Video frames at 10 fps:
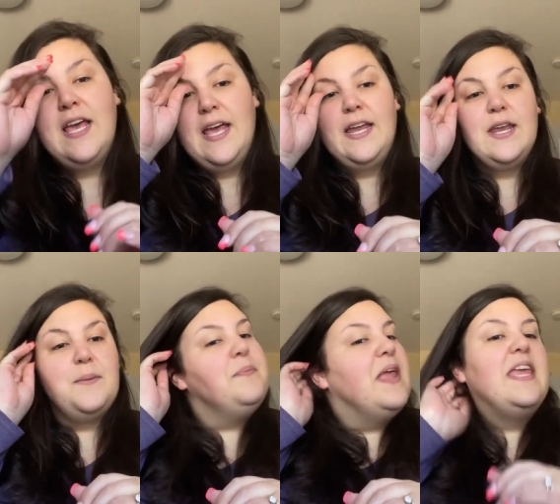And
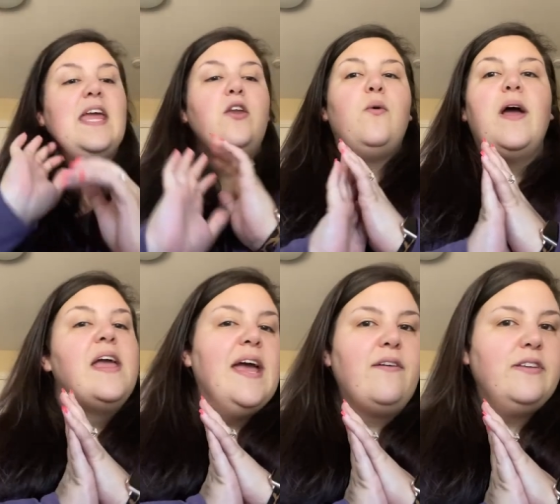um, yeah, no, I
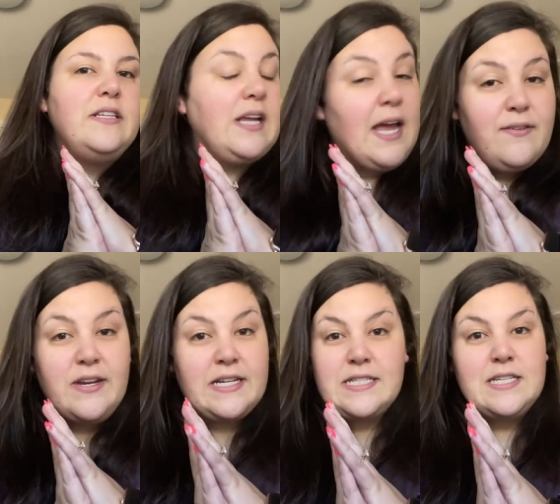haven't. I haven't
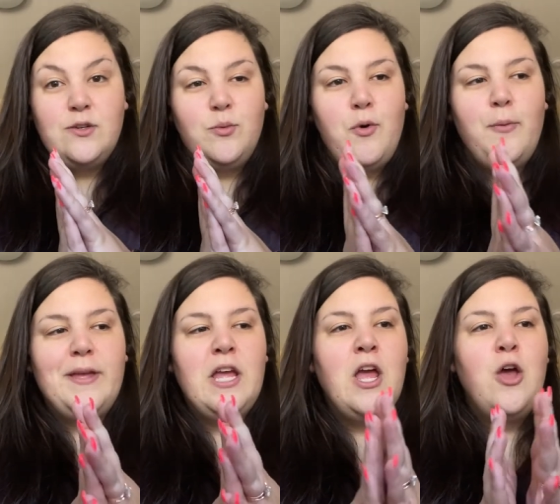had a single
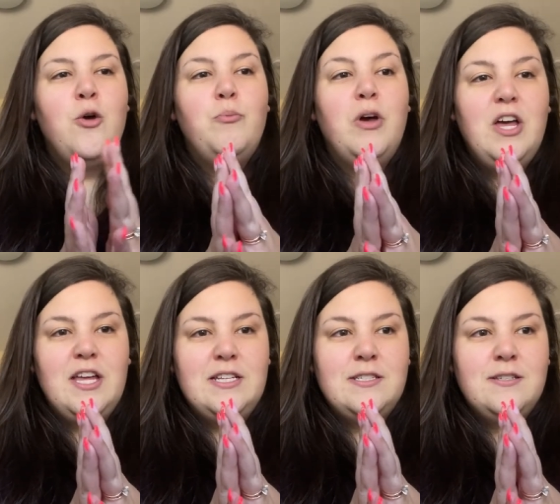moment.
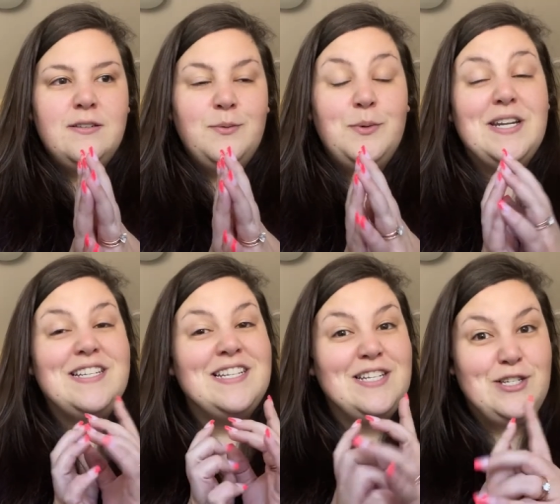But what I
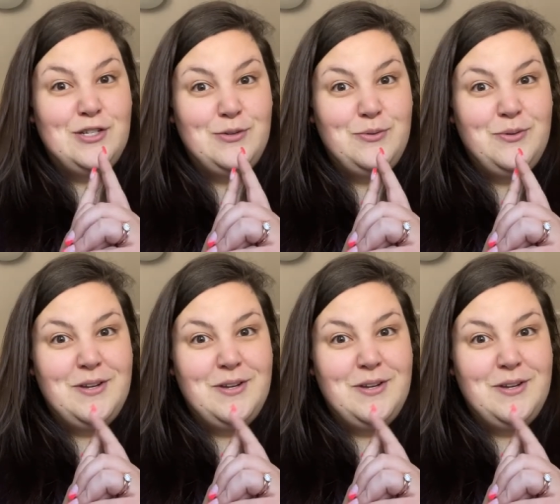did do